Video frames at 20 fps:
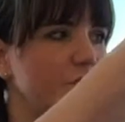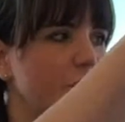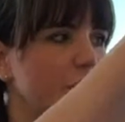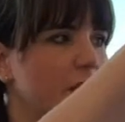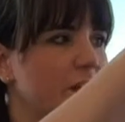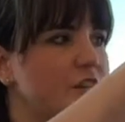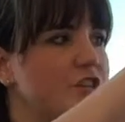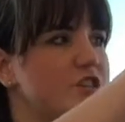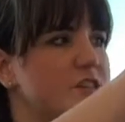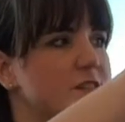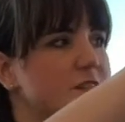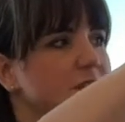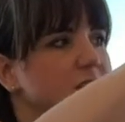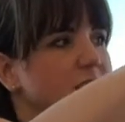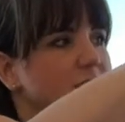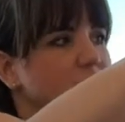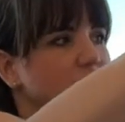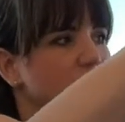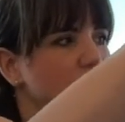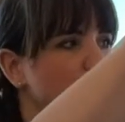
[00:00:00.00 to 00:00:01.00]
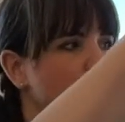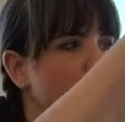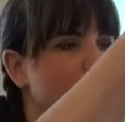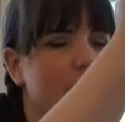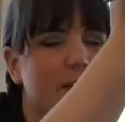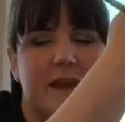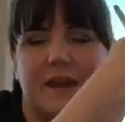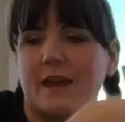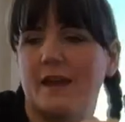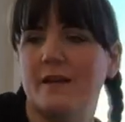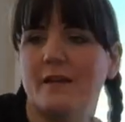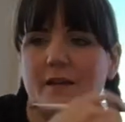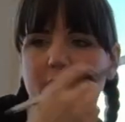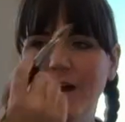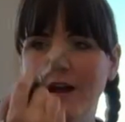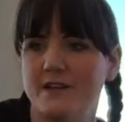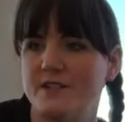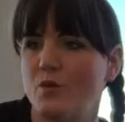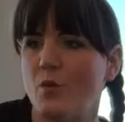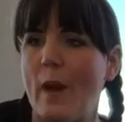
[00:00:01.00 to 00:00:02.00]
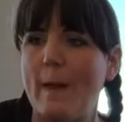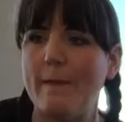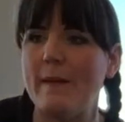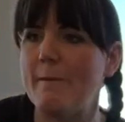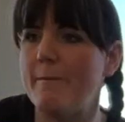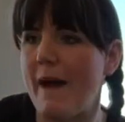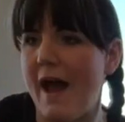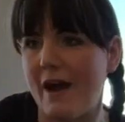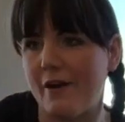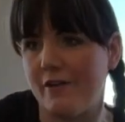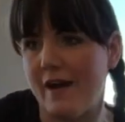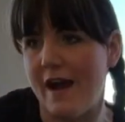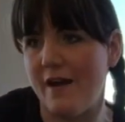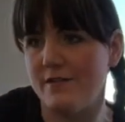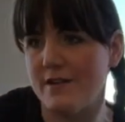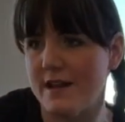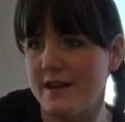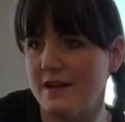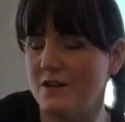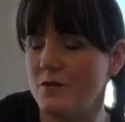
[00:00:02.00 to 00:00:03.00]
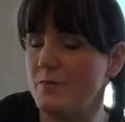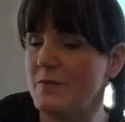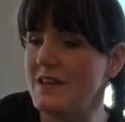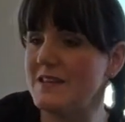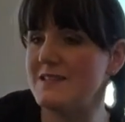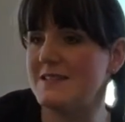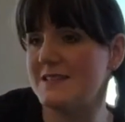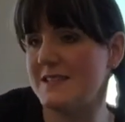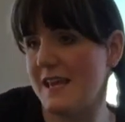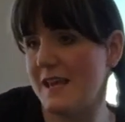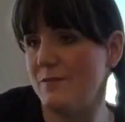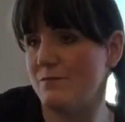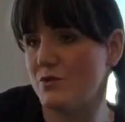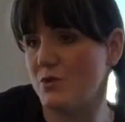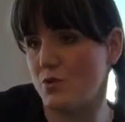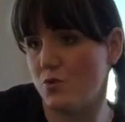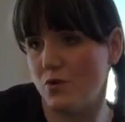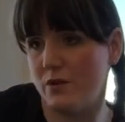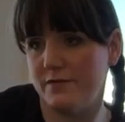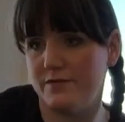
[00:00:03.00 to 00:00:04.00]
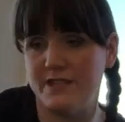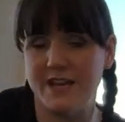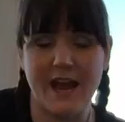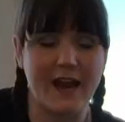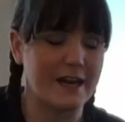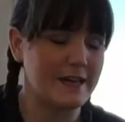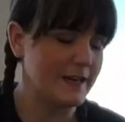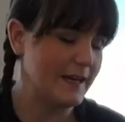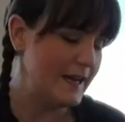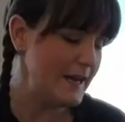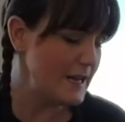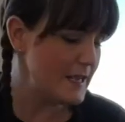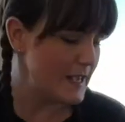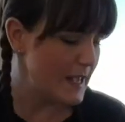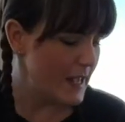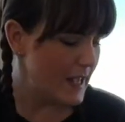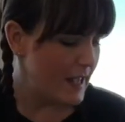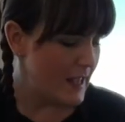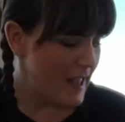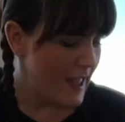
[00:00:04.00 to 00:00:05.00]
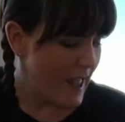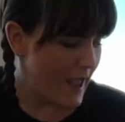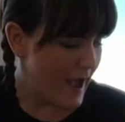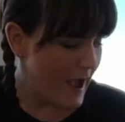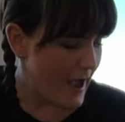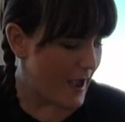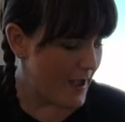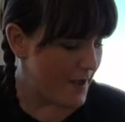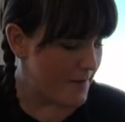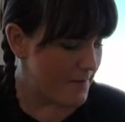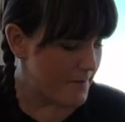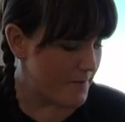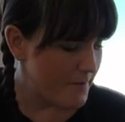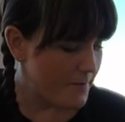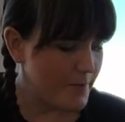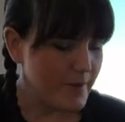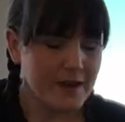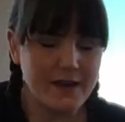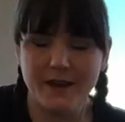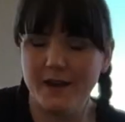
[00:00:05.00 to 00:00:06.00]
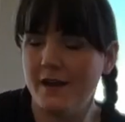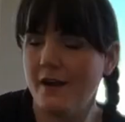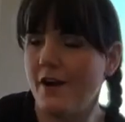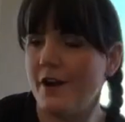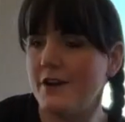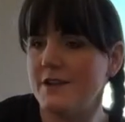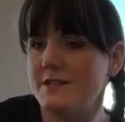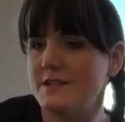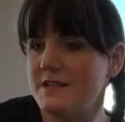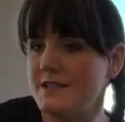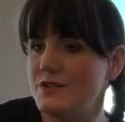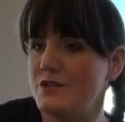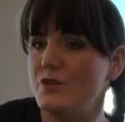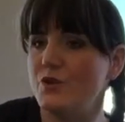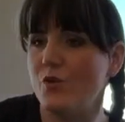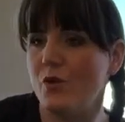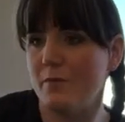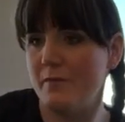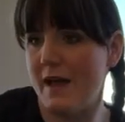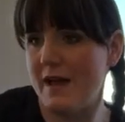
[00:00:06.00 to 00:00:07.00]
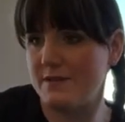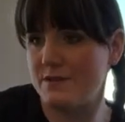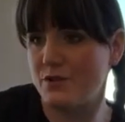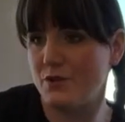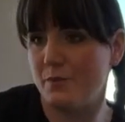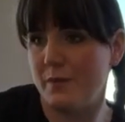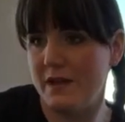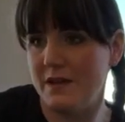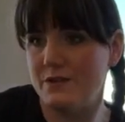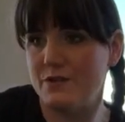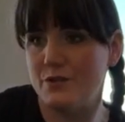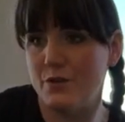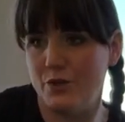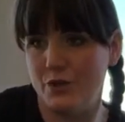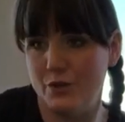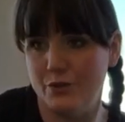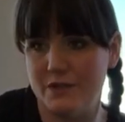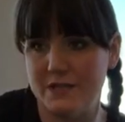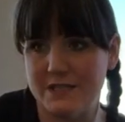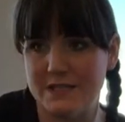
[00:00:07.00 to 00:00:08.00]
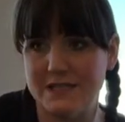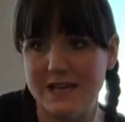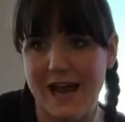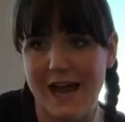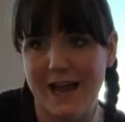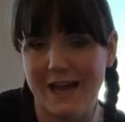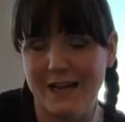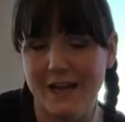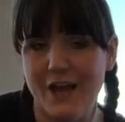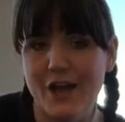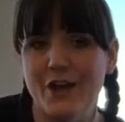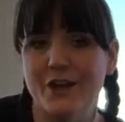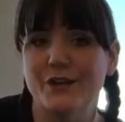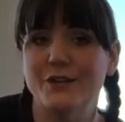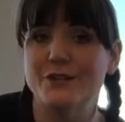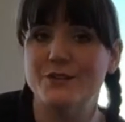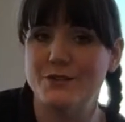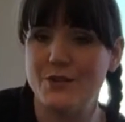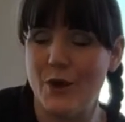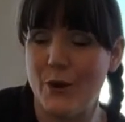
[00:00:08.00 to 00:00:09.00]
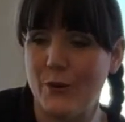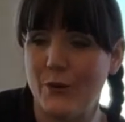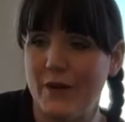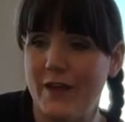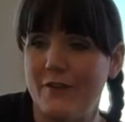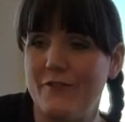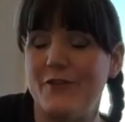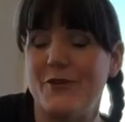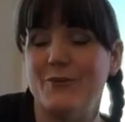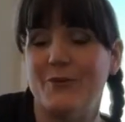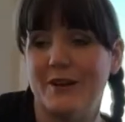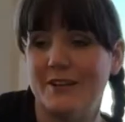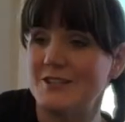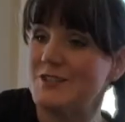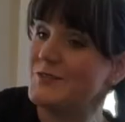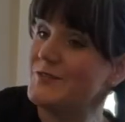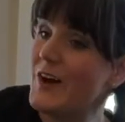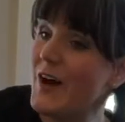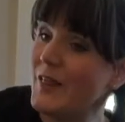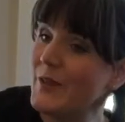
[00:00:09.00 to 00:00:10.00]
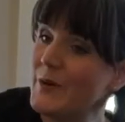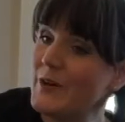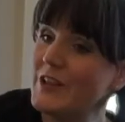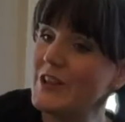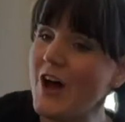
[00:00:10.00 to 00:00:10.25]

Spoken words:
really just did a swipey background, and it'll be the same sort of technique. But artists, it's your masterpiece, so you decide. So if you want to follow